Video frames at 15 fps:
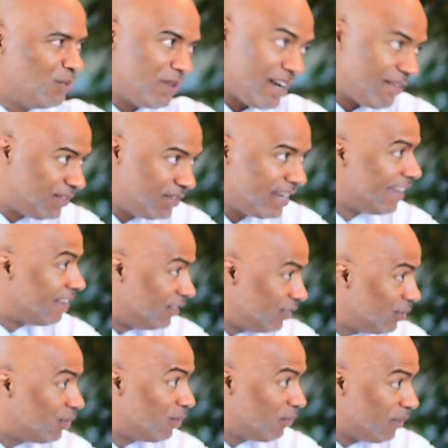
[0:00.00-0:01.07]
do whatever you got to
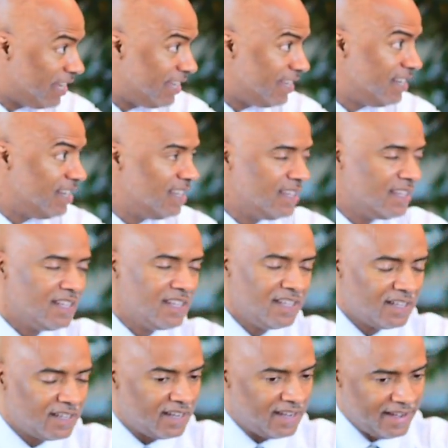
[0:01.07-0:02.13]
do to win.
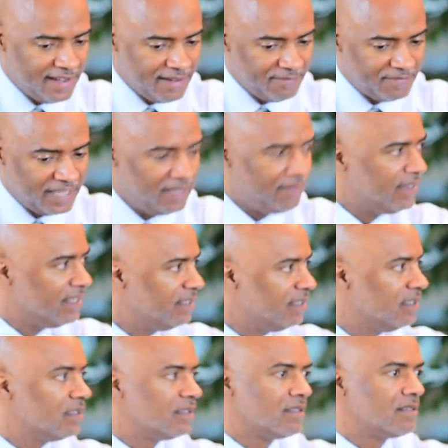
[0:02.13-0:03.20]

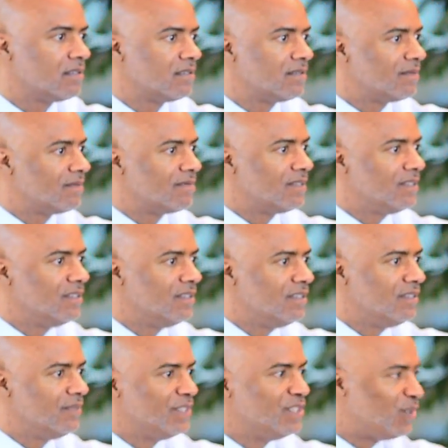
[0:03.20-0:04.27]
Even
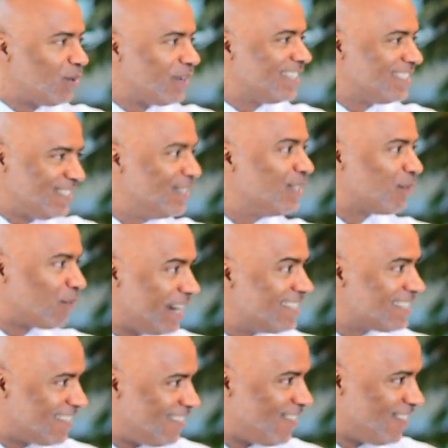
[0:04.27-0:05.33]
resorting to the
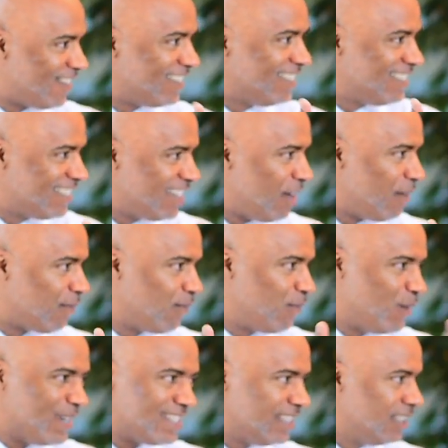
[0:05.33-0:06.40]
race card itself
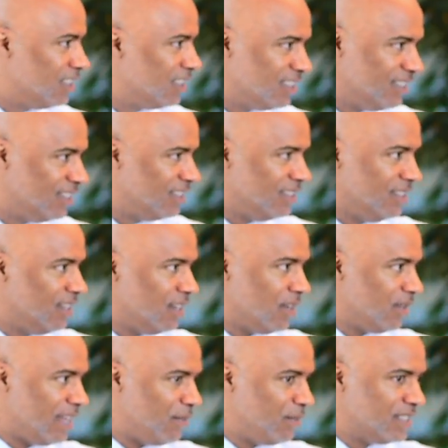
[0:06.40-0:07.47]
wasn't, you
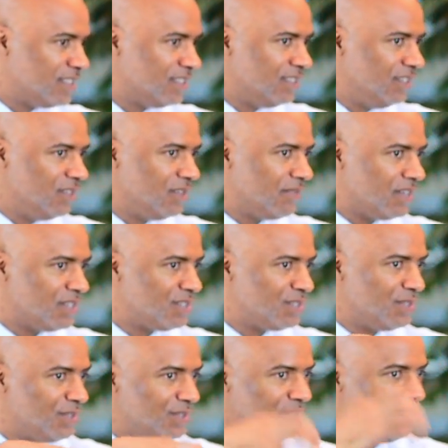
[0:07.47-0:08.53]
know, that wasn't a
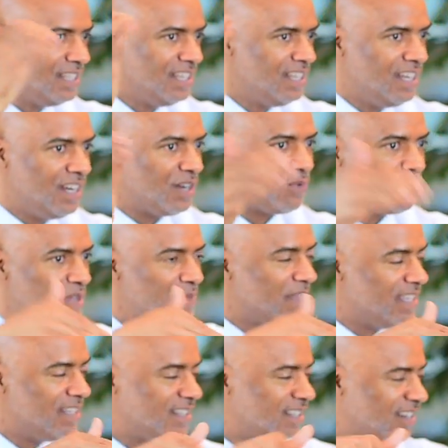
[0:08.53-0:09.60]
universal
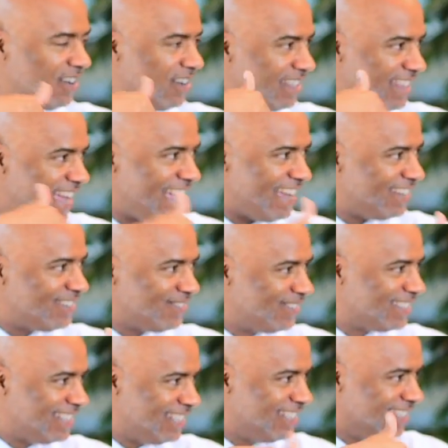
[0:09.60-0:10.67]
agreement on that
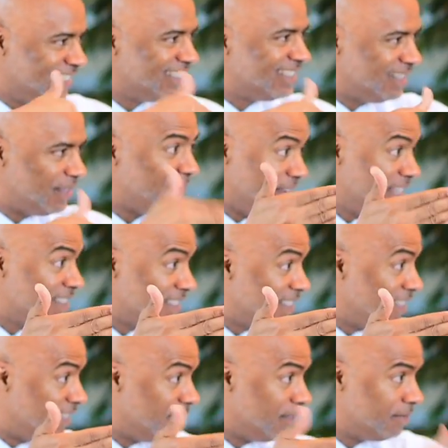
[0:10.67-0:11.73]
within the defense
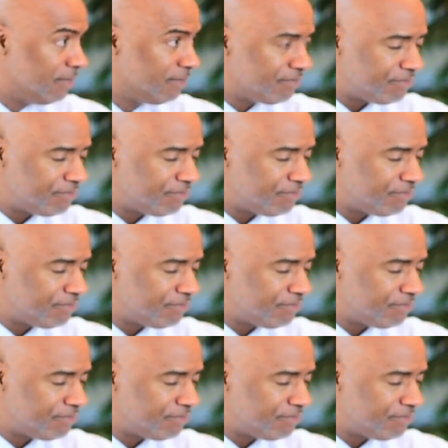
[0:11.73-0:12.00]
team